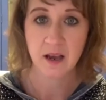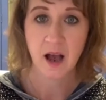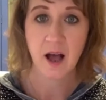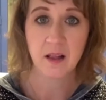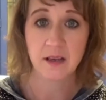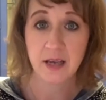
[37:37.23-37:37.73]

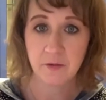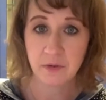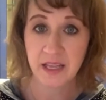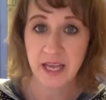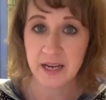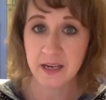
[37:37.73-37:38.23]
holiday
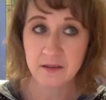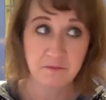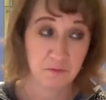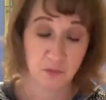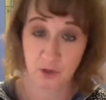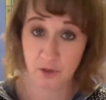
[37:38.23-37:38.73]
related,
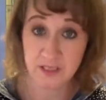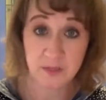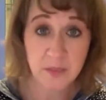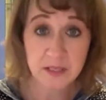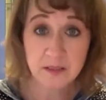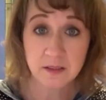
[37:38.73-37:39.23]

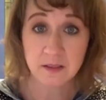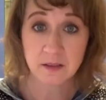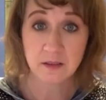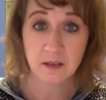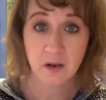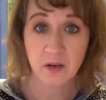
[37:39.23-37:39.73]
Christmas,
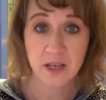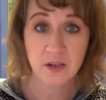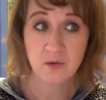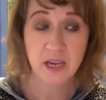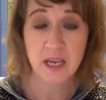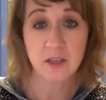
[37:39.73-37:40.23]
okay,
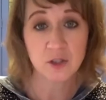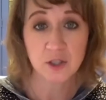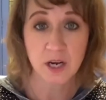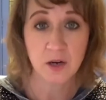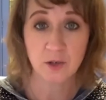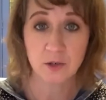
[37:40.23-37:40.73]
you can't
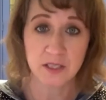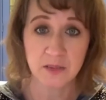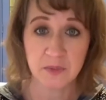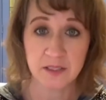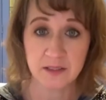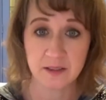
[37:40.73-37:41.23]
share
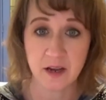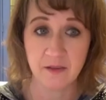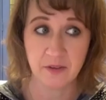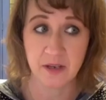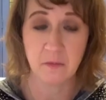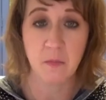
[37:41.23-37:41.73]
Christmas
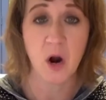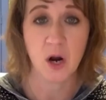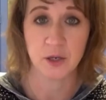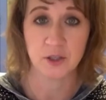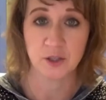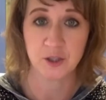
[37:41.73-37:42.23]
stuff in
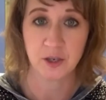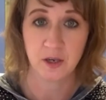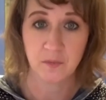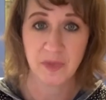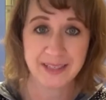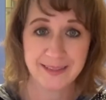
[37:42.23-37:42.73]
March
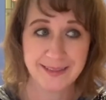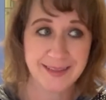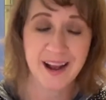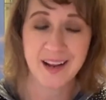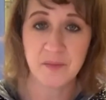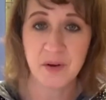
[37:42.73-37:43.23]
because it's
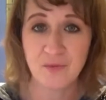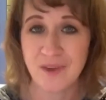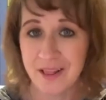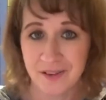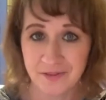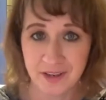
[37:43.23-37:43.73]
not going to be
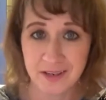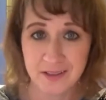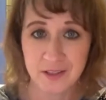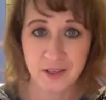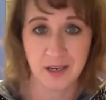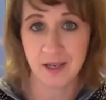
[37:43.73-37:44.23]
relevant
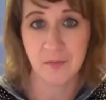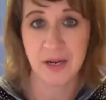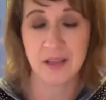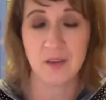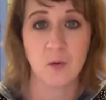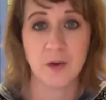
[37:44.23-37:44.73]
to
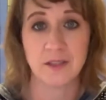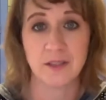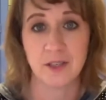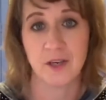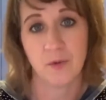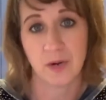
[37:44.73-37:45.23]
anybody that wants
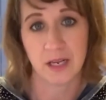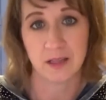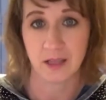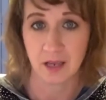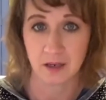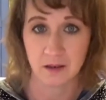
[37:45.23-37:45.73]
to know
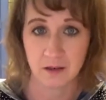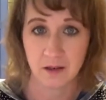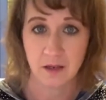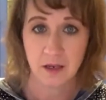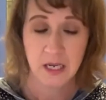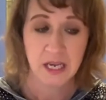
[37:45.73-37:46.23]
anything.
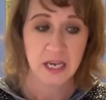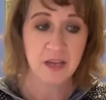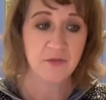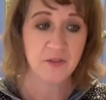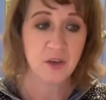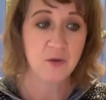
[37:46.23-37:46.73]

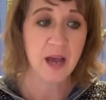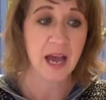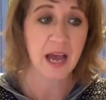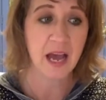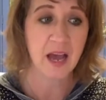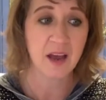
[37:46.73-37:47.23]
If you
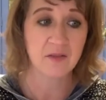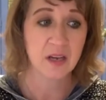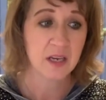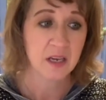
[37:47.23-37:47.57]
have